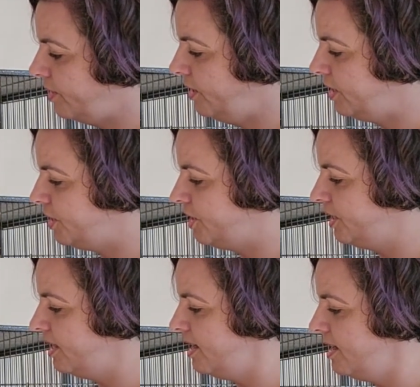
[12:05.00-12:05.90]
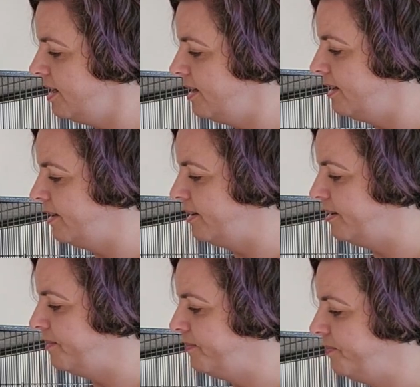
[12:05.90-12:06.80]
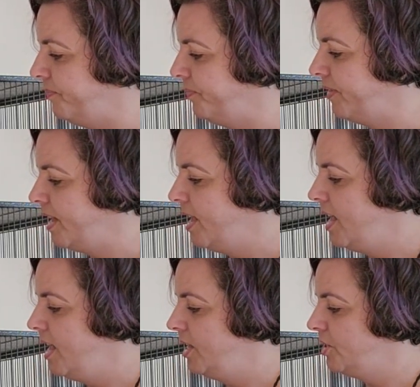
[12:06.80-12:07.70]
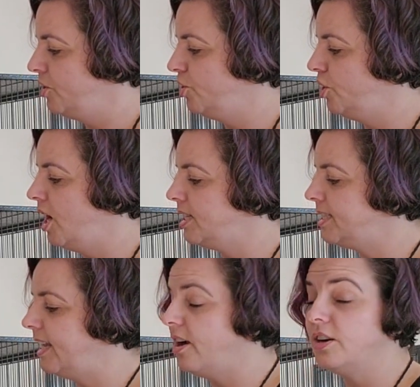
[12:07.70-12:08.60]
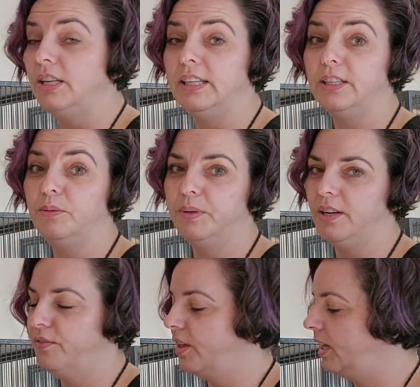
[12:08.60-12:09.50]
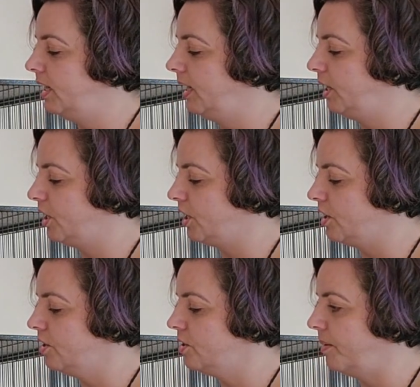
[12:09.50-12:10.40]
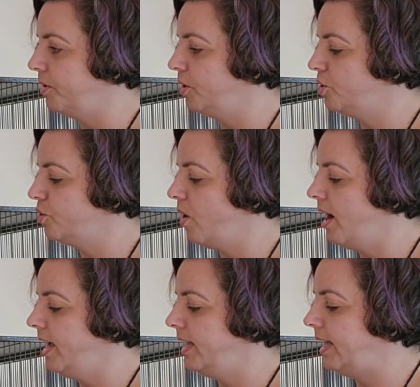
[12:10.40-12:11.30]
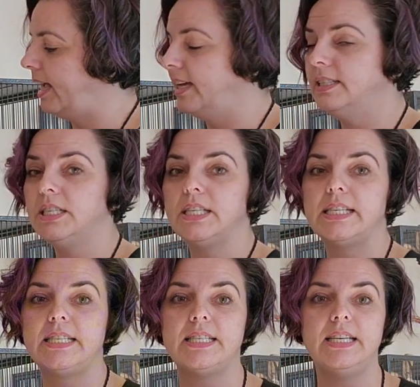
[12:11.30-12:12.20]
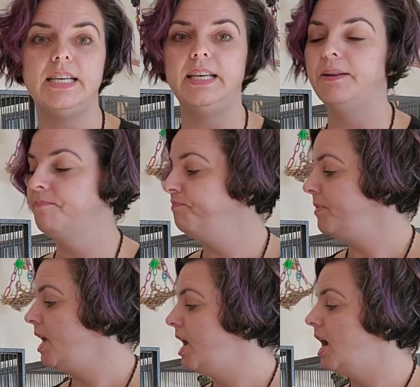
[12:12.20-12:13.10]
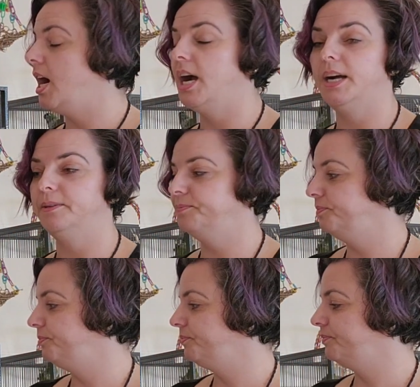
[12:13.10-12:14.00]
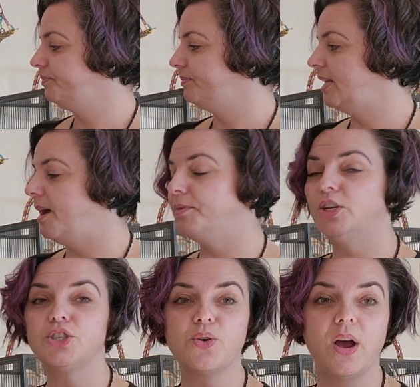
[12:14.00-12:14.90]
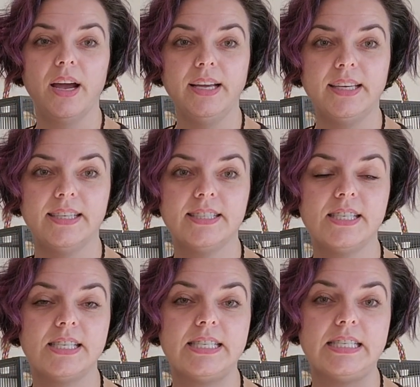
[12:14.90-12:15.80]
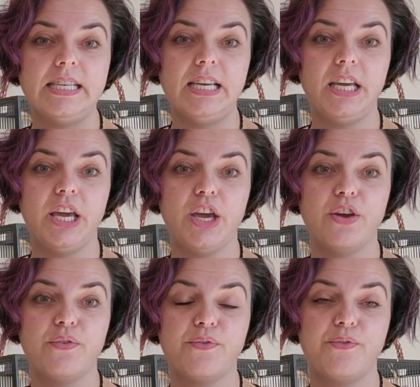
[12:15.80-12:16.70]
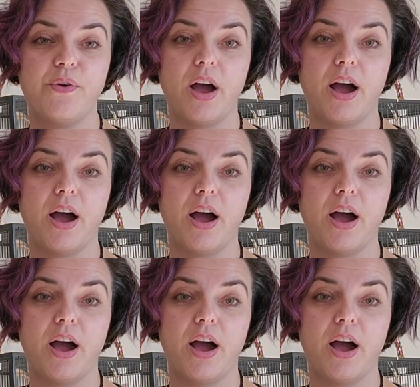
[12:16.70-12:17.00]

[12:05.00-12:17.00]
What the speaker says: Good job. So she got scared a little bit of the clicker. So I'm going to try again to see. I'm going to try again to see if